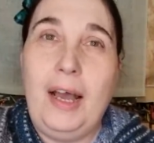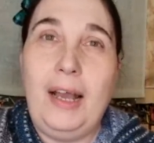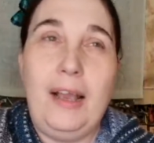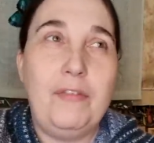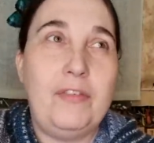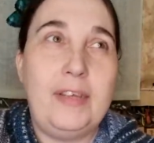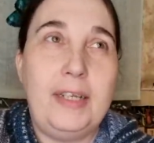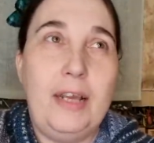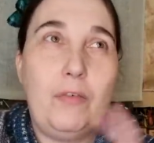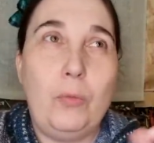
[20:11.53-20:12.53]
I have
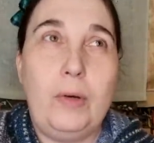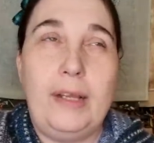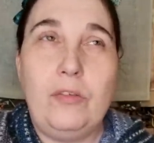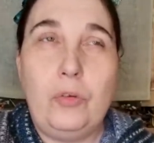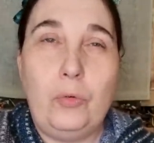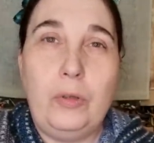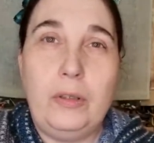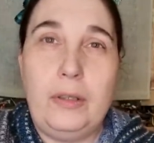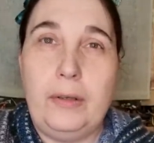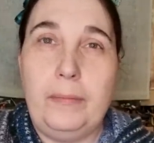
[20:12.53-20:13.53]
seen everyone has
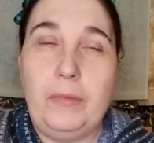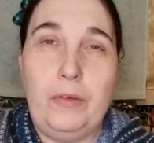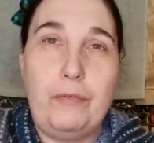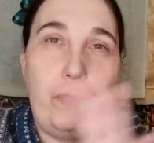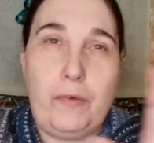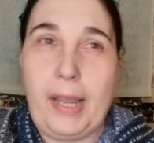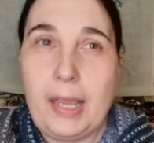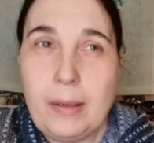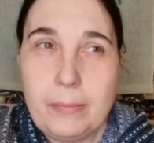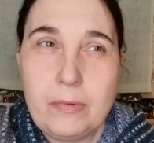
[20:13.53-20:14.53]
doing the the
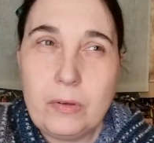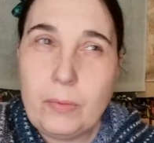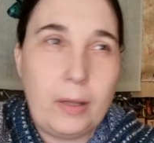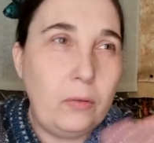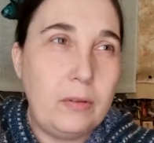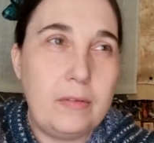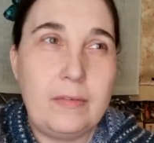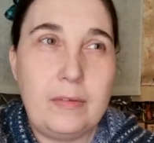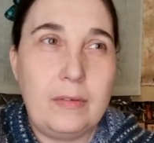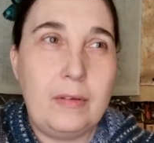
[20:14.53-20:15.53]
frames around
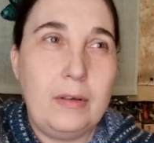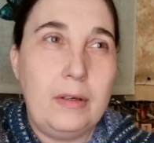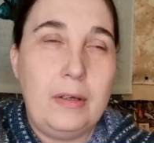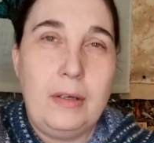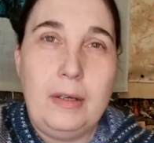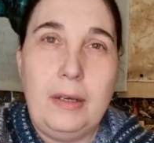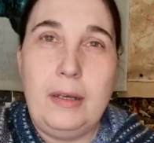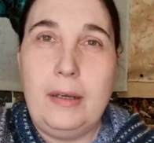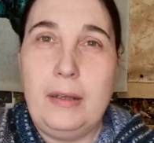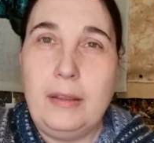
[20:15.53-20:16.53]
this
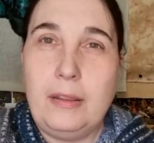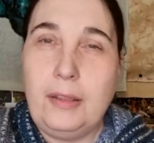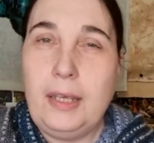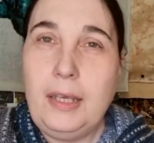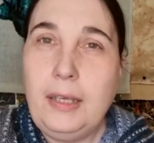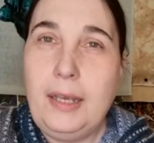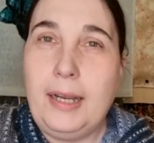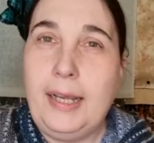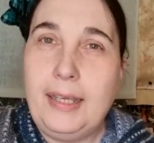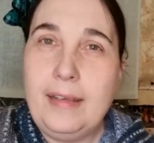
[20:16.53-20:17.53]
uh, thing,
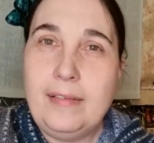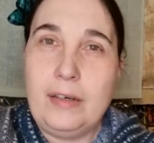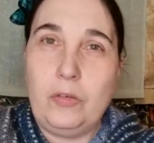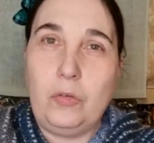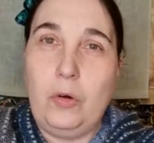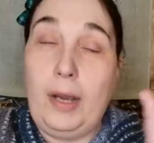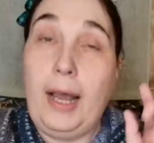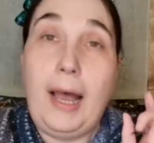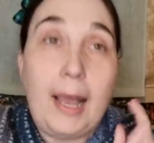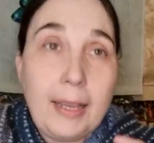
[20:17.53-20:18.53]
and I guess there's.
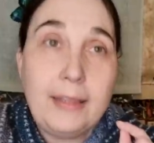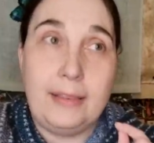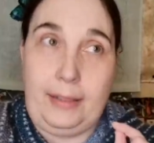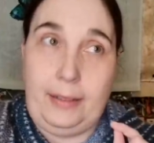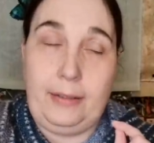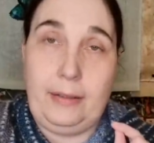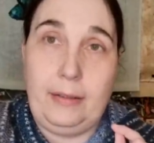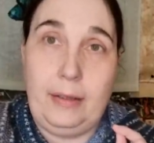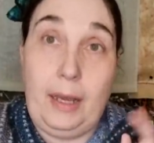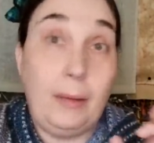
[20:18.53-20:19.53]
I think
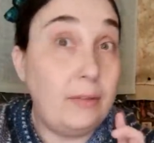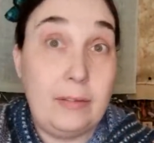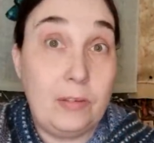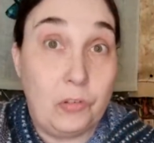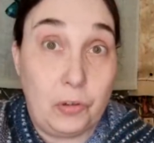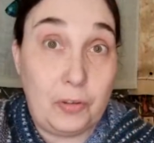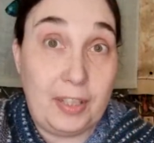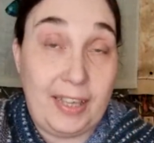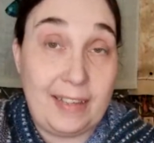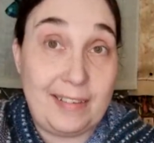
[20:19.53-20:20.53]
uh, this is just
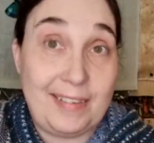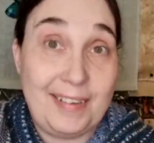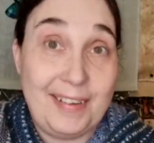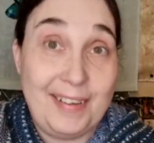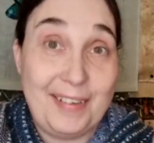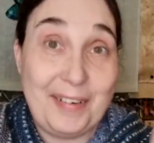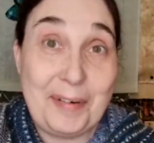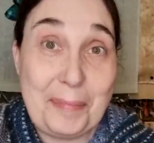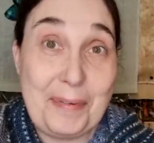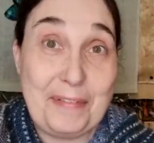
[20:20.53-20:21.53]
a guess. It's
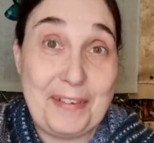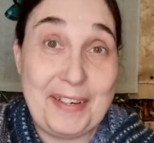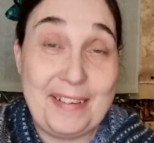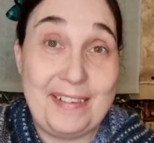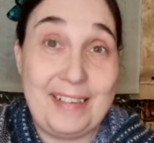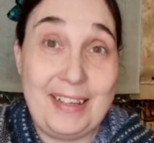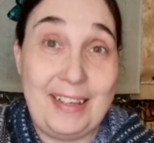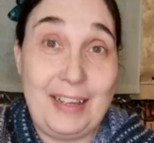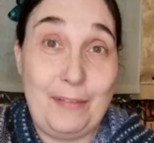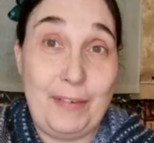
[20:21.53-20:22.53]
going to be fun and
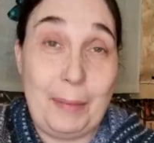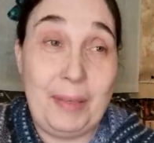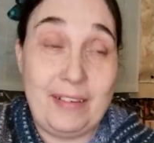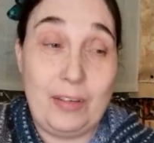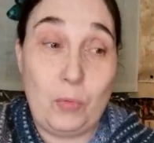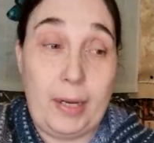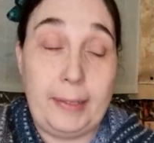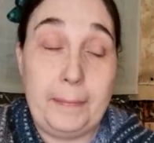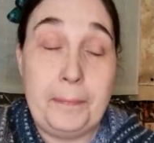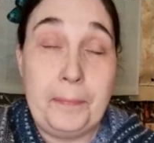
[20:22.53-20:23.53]
see if I'm guessing right.